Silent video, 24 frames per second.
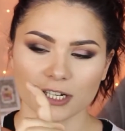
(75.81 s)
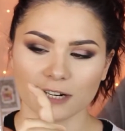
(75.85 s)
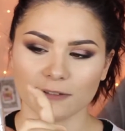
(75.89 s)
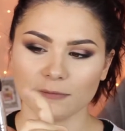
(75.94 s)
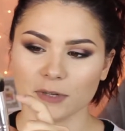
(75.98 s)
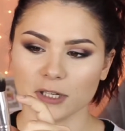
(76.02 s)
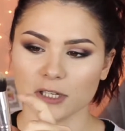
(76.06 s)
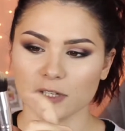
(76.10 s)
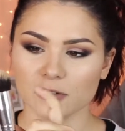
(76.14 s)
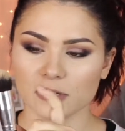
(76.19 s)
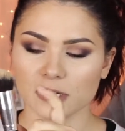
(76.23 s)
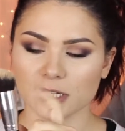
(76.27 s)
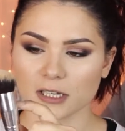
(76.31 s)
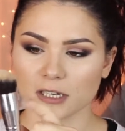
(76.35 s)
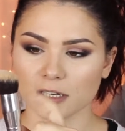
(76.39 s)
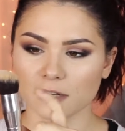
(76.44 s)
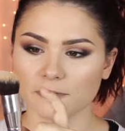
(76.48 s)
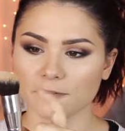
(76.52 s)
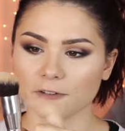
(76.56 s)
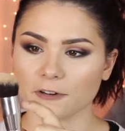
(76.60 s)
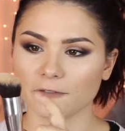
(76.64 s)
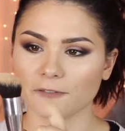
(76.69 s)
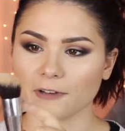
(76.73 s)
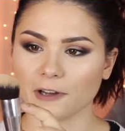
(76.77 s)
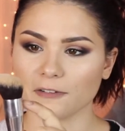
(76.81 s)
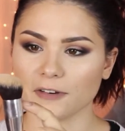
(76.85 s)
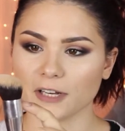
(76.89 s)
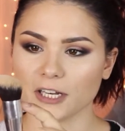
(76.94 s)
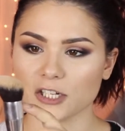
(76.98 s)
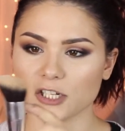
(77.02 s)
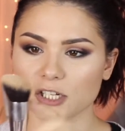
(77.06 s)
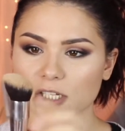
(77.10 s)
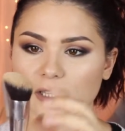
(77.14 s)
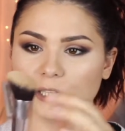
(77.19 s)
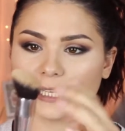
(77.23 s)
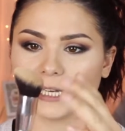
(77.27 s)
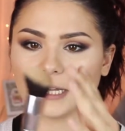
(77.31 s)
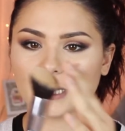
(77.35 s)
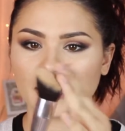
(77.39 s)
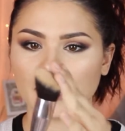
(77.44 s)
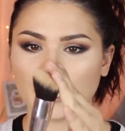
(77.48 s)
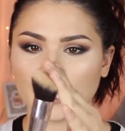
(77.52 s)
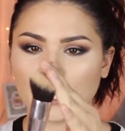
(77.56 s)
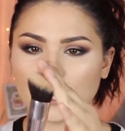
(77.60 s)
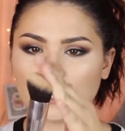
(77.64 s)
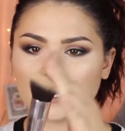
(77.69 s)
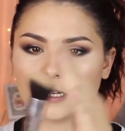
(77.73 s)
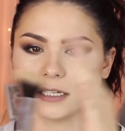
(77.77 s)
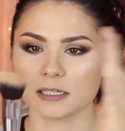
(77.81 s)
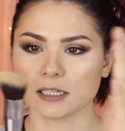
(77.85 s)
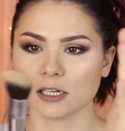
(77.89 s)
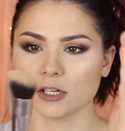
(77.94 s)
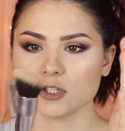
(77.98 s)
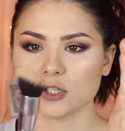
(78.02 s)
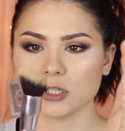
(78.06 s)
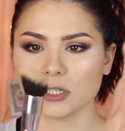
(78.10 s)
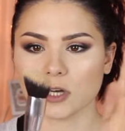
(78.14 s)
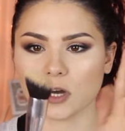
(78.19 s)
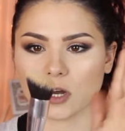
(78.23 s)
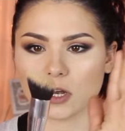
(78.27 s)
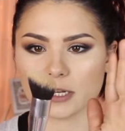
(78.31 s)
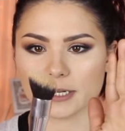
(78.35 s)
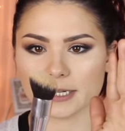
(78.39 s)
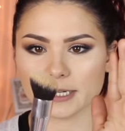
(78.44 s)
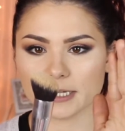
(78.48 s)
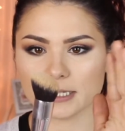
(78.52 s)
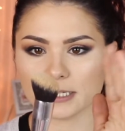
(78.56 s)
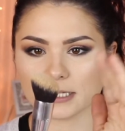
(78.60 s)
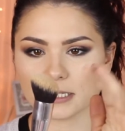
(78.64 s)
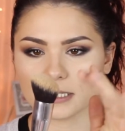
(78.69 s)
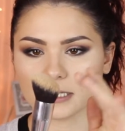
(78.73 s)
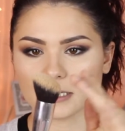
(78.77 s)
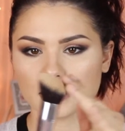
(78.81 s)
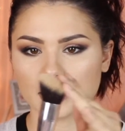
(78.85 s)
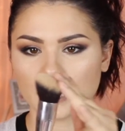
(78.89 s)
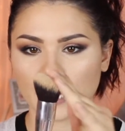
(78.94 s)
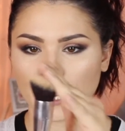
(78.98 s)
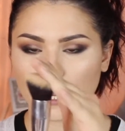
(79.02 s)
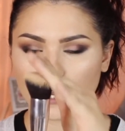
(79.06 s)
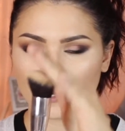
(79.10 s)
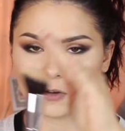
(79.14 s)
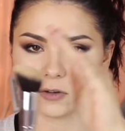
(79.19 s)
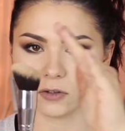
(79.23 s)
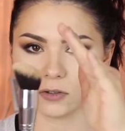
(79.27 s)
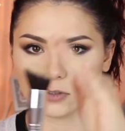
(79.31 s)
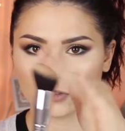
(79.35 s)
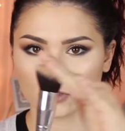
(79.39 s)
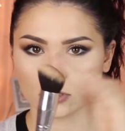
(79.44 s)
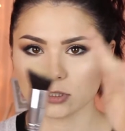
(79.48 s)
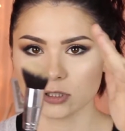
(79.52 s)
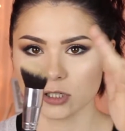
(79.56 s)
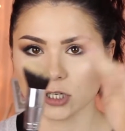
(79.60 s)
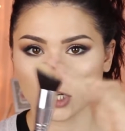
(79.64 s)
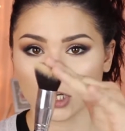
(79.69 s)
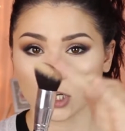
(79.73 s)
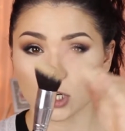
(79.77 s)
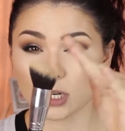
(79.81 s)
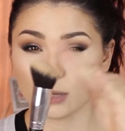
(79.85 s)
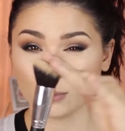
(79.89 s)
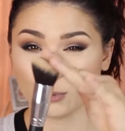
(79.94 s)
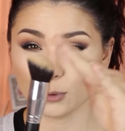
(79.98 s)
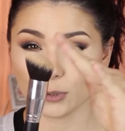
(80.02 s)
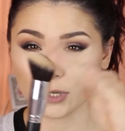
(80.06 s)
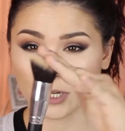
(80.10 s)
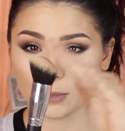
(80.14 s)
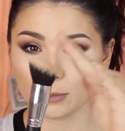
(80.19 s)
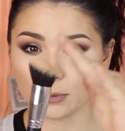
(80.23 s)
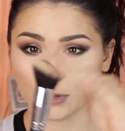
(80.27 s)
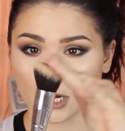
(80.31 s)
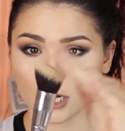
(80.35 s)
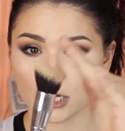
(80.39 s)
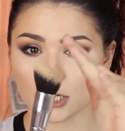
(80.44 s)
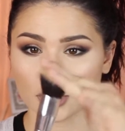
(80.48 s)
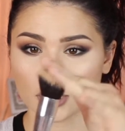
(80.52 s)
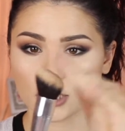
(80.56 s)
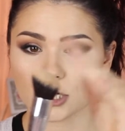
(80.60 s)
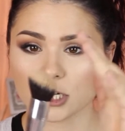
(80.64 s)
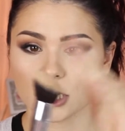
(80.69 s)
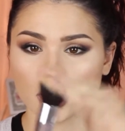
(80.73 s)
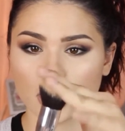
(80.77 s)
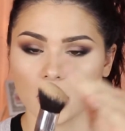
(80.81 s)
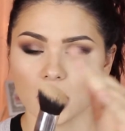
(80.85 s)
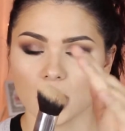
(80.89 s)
I've been using it for foundation lately, and essentially all it is an angled kabuki brush.